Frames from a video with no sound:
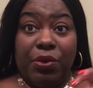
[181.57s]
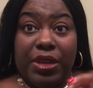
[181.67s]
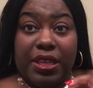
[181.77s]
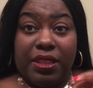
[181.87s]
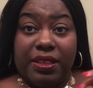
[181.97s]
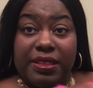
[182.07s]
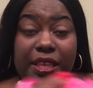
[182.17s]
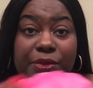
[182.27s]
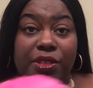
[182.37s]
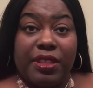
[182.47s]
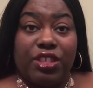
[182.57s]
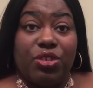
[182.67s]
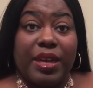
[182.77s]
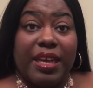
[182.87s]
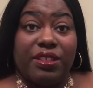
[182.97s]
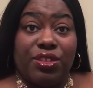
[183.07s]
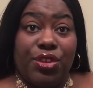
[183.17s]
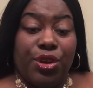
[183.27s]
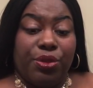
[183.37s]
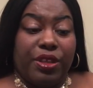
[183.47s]
I want to get this up so that you guys
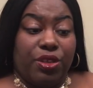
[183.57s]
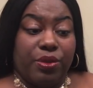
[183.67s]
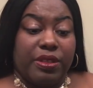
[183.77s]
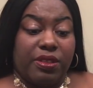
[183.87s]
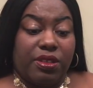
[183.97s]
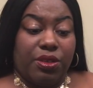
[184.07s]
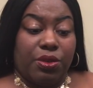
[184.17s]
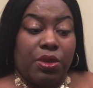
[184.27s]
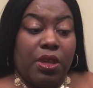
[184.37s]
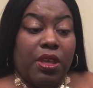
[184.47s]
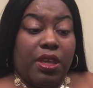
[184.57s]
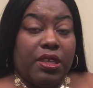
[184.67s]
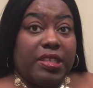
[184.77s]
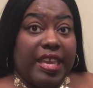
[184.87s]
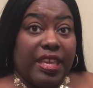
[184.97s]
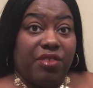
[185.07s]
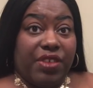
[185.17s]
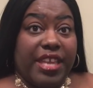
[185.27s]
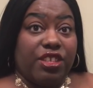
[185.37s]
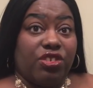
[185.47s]
know that you can still take
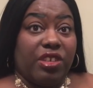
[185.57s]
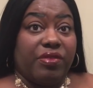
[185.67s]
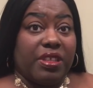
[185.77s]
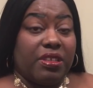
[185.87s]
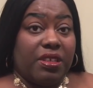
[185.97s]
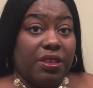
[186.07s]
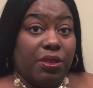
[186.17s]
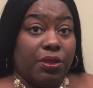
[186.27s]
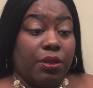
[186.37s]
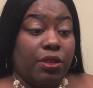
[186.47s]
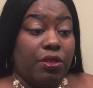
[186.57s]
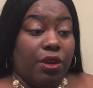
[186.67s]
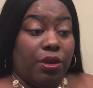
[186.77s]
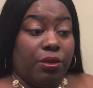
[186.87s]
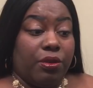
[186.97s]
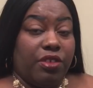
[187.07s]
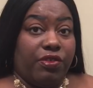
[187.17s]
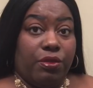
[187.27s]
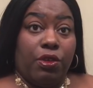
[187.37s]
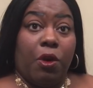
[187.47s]
advantage of the deal, you know,
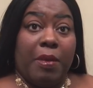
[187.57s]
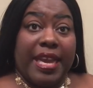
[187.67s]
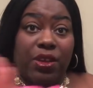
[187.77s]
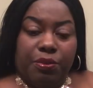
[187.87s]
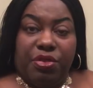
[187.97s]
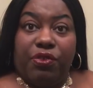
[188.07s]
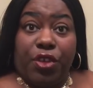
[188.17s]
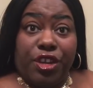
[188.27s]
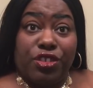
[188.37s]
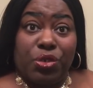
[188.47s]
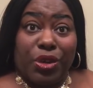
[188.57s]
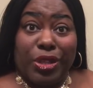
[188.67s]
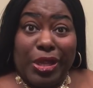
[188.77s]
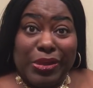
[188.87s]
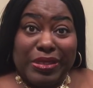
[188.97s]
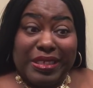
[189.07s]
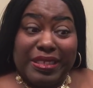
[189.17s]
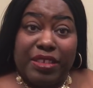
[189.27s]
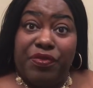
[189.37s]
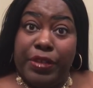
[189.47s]
if you don't mind going before your store
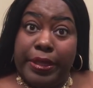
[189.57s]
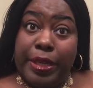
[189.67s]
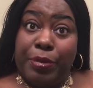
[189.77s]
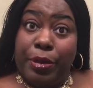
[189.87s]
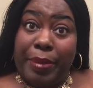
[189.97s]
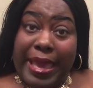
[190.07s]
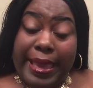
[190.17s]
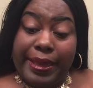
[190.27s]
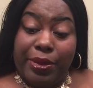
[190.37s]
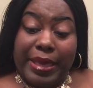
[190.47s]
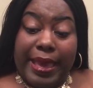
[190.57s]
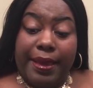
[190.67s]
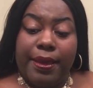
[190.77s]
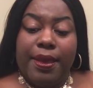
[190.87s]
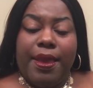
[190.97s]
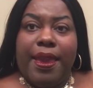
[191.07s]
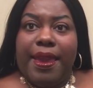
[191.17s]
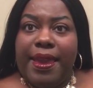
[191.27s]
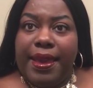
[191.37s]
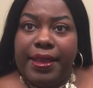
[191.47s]
closes and filling up your bag, okay?
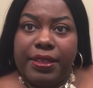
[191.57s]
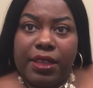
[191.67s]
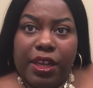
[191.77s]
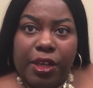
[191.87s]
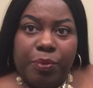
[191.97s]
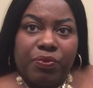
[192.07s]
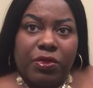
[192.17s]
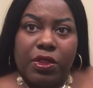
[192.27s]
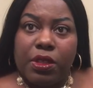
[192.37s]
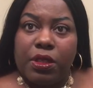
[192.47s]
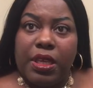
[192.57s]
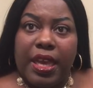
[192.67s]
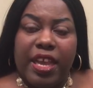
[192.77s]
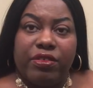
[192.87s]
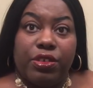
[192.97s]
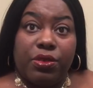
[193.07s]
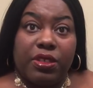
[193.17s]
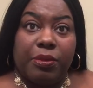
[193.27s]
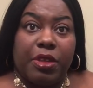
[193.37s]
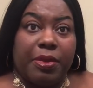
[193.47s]
And yeah, I have to do
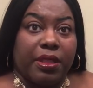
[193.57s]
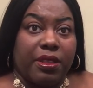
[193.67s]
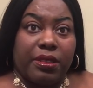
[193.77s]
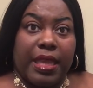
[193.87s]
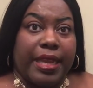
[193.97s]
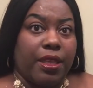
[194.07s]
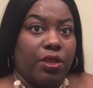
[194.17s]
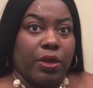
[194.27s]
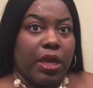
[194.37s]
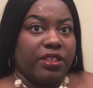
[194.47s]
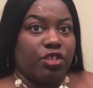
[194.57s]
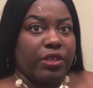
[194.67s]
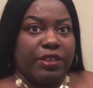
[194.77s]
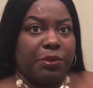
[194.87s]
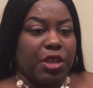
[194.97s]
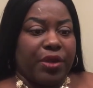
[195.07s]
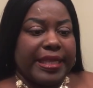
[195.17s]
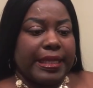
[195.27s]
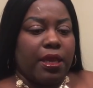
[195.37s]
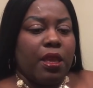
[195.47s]
something about this lighting, you guys. It drives me
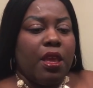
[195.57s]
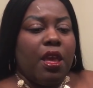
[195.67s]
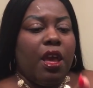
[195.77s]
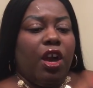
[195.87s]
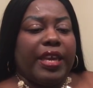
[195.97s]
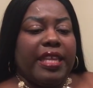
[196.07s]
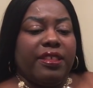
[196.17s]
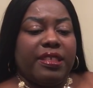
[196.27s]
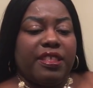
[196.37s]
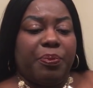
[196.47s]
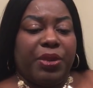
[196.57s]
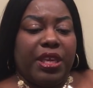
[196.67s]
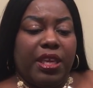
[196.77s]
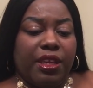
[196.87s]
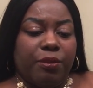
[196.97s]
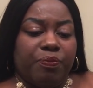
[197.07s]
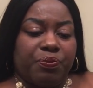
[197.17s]
crazy. Okay, this is a pink